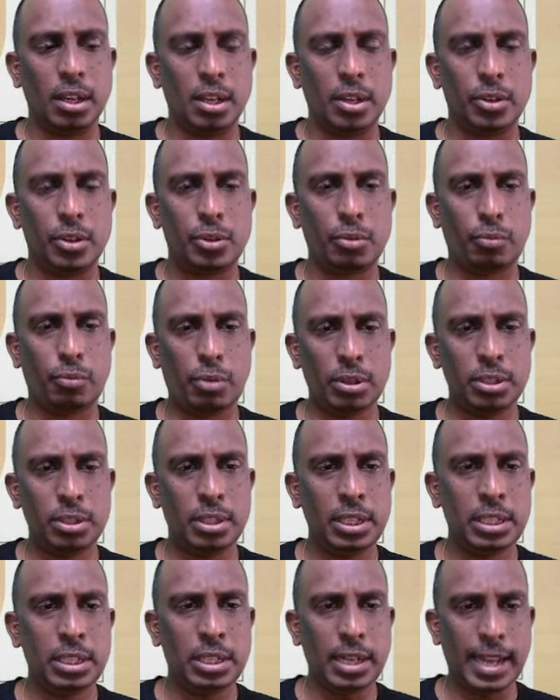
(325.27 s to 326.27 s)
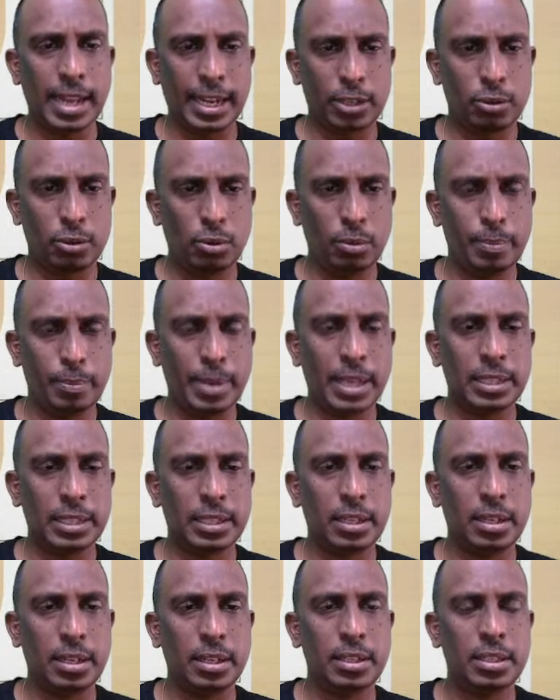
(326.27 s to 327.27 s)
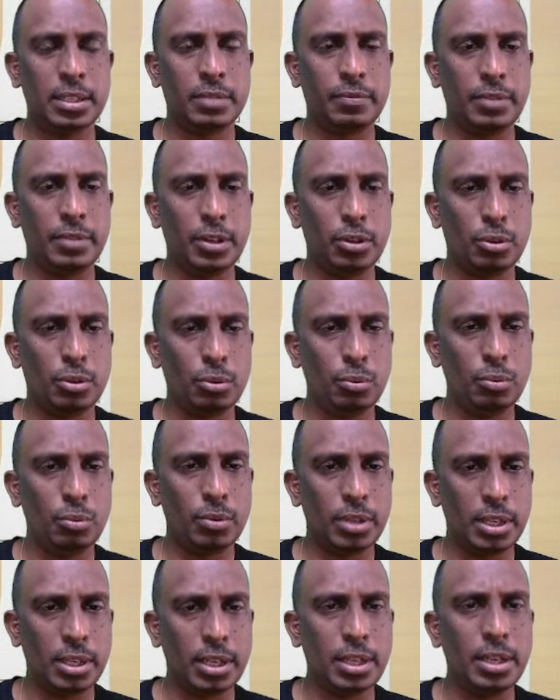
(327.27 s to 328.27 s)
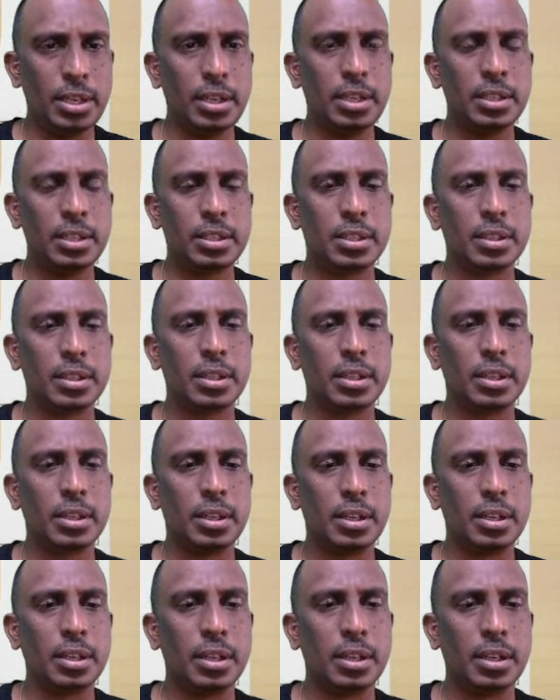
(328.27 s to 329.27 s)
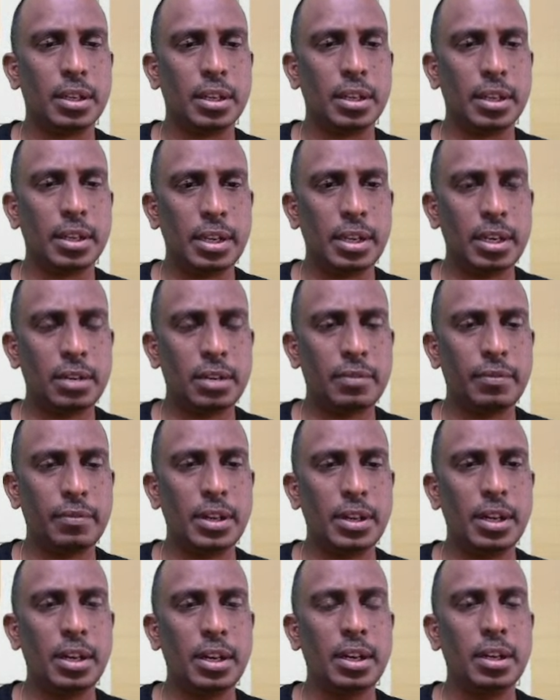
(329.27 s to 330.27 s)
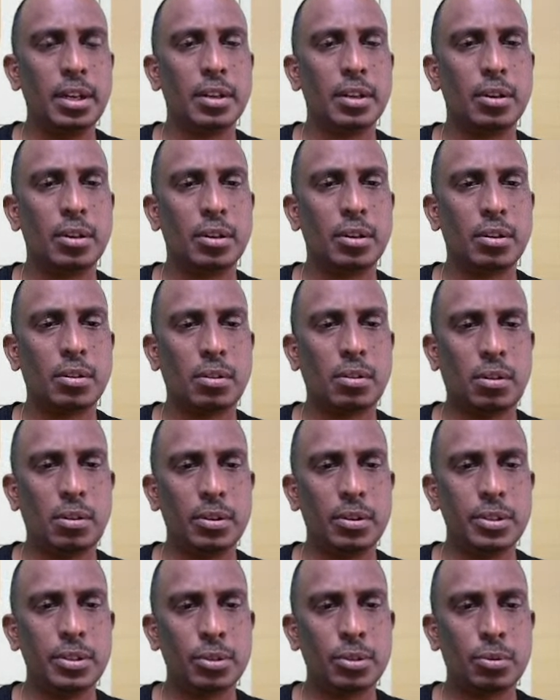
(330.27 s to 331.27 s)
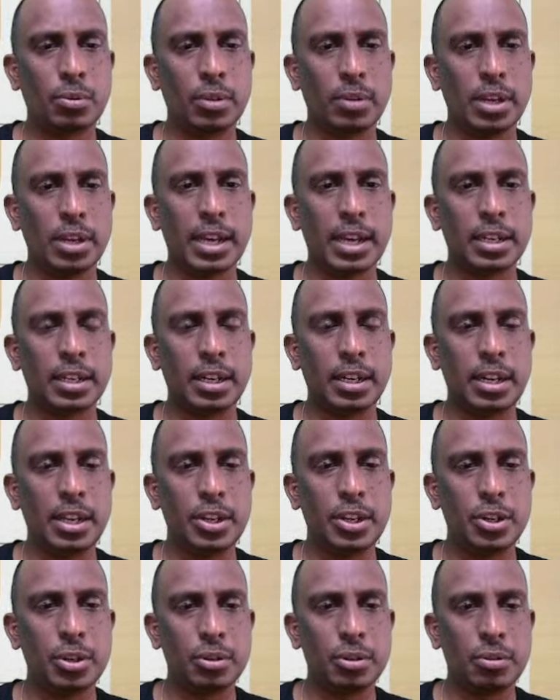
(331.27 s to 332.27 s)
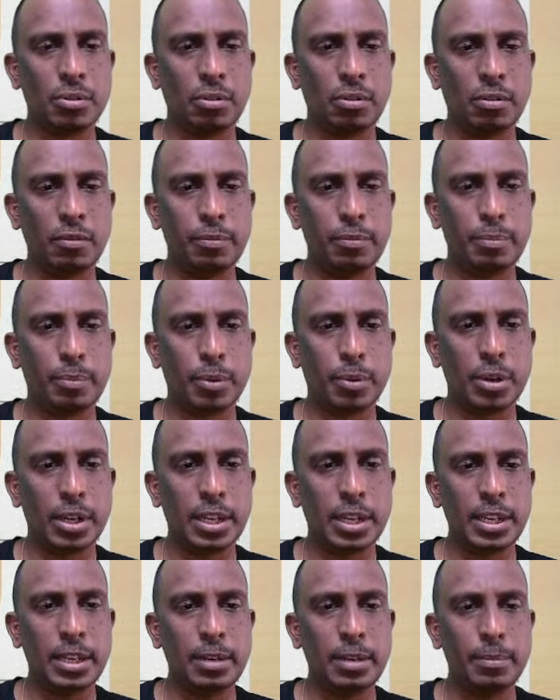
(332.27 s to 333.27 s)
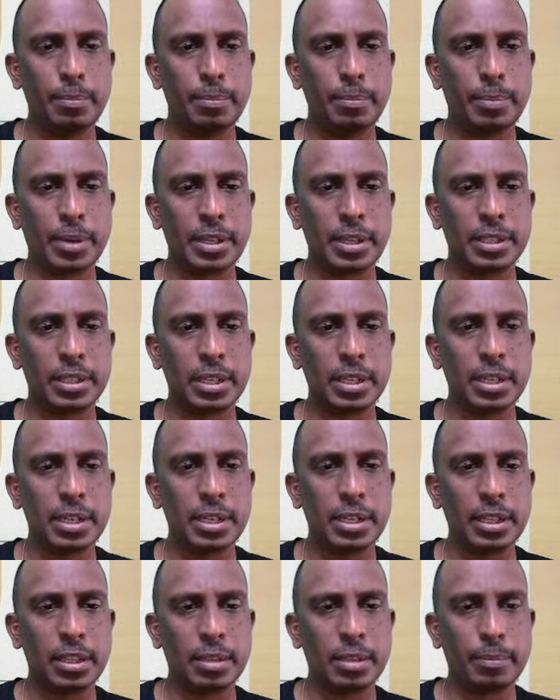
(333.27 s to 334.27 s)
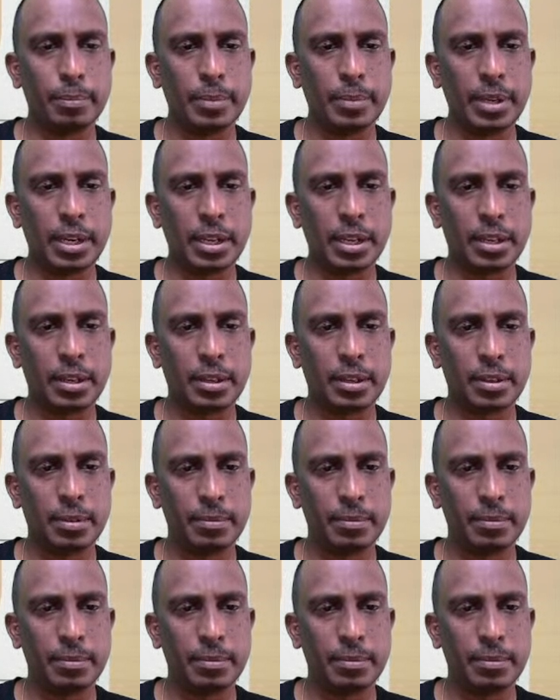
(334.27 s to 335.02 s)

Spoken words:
So what this lactobacillus will do is it will cause coagulation of protein present in the milk